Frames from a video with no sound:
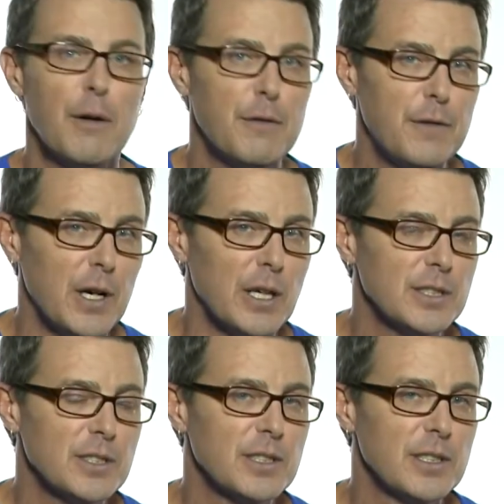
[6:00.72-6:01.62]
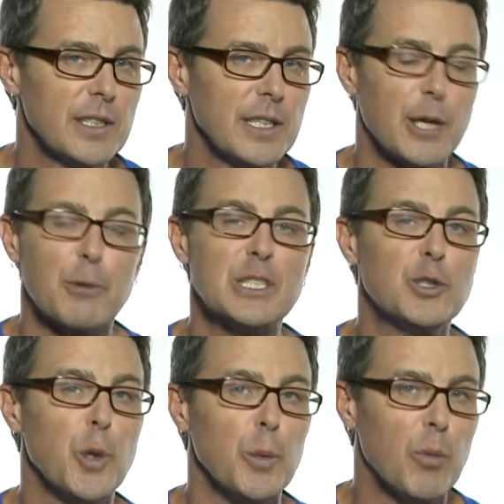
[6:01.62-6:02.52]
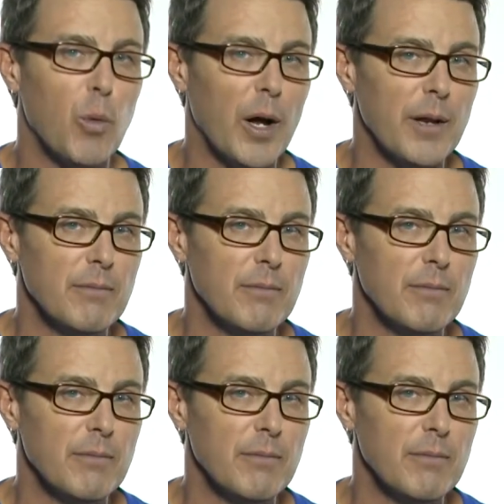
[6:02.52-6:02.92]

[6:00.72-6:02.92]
First, there is group 1.